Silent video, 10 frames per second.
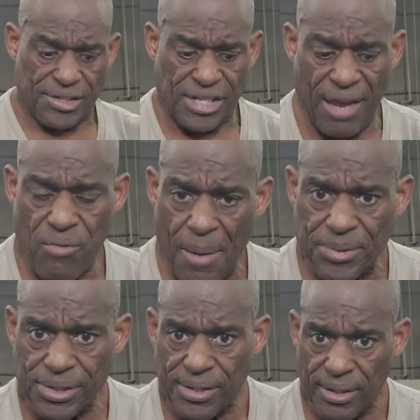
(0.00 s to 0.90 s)
10
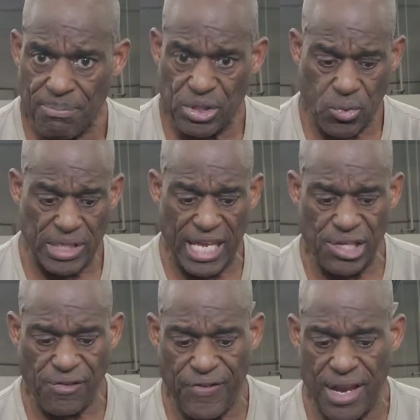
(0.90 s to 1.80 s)
reps between
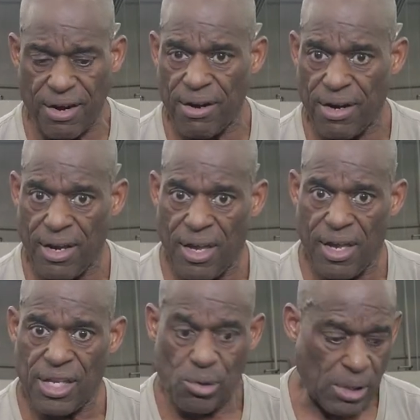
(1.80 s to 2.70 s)
each finger
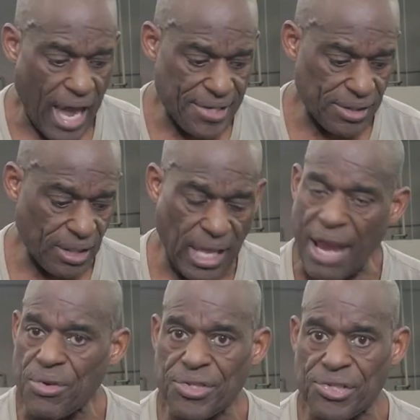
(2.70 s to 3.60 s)
utilizing a
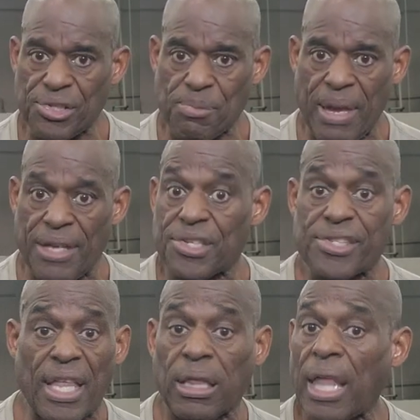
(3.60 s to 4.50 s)
light resistance band. This
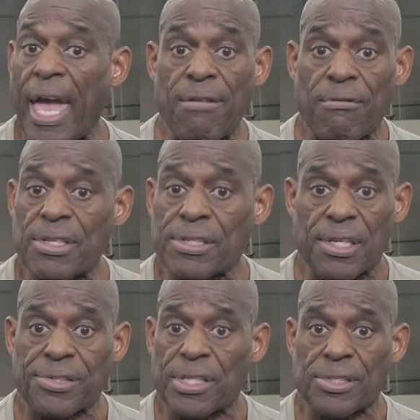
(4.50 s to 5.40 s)
is a light
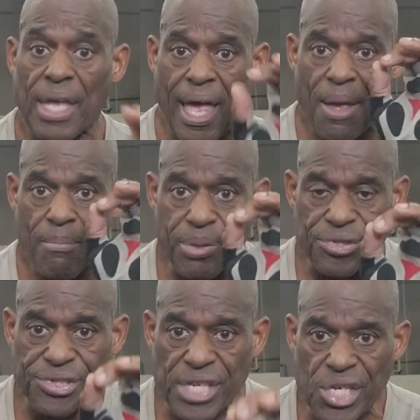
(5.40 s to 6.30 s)
resistance
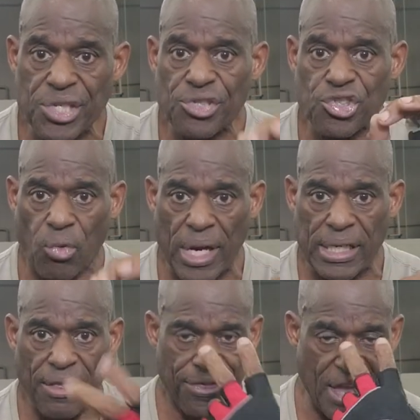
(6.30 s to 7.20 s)
precision
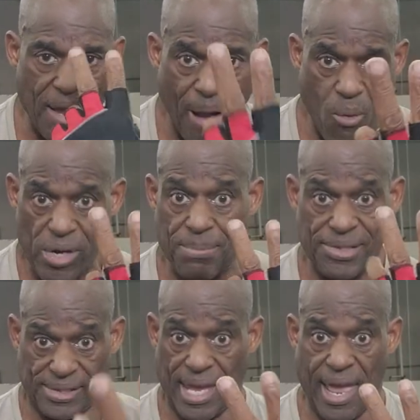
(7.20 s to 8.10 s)
training. Think about what I'm
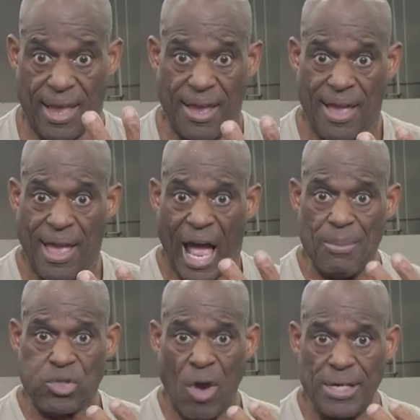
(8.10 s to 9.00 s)
saying.
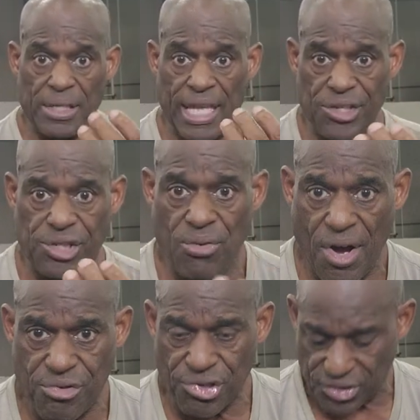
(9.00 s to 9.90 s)
I'm trying to let you
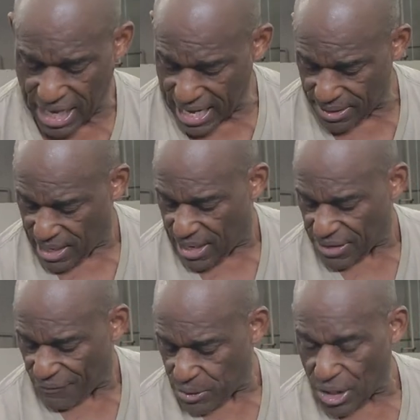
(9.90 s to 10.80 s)
understand
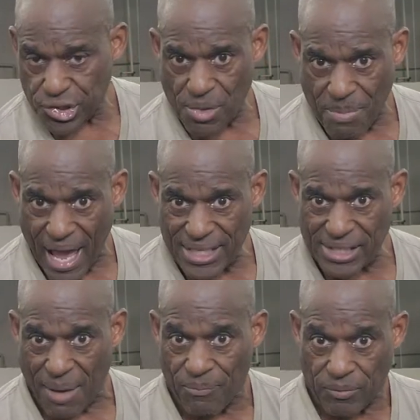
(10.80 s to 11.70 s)
that if you look at your
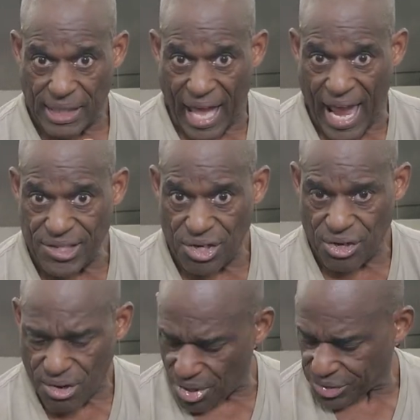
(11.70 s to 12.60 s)
bicep, guys and
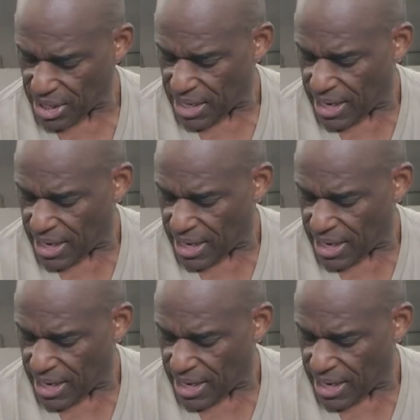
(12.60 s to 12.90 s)
girls,